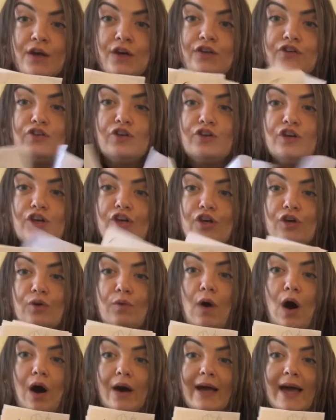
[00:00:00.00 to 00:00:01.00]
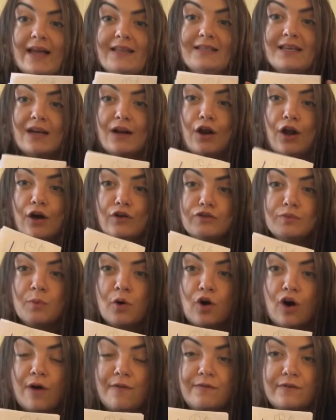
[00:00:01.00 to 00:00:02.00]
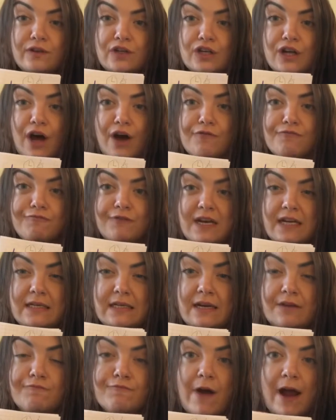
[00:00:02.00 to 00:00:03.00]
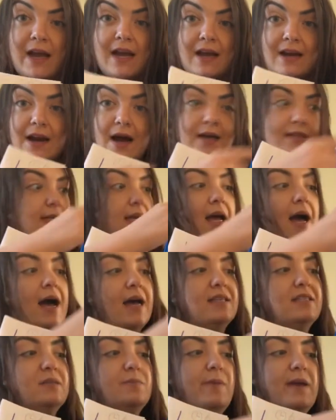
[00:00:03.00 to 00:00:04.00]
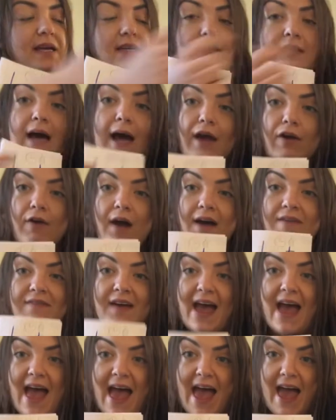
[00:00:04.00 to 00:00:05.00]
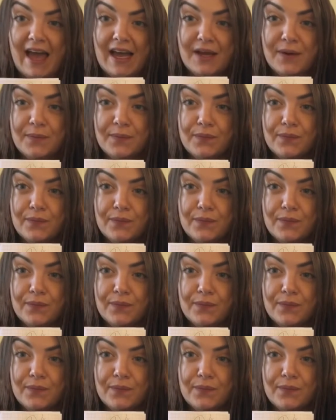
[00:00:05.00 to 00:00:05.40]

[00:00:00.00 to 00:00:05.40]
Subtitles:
so that you are getting lots more confident at reading and recognising our split digraph A.